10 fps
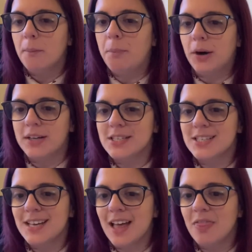But
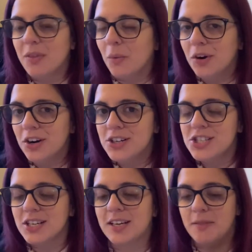the word
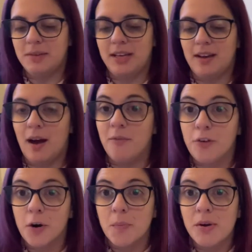can be a
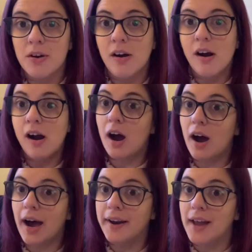verb,
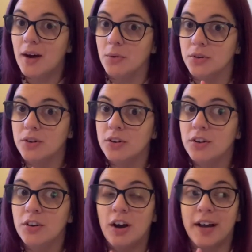a noun,
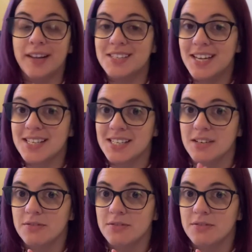an adjective.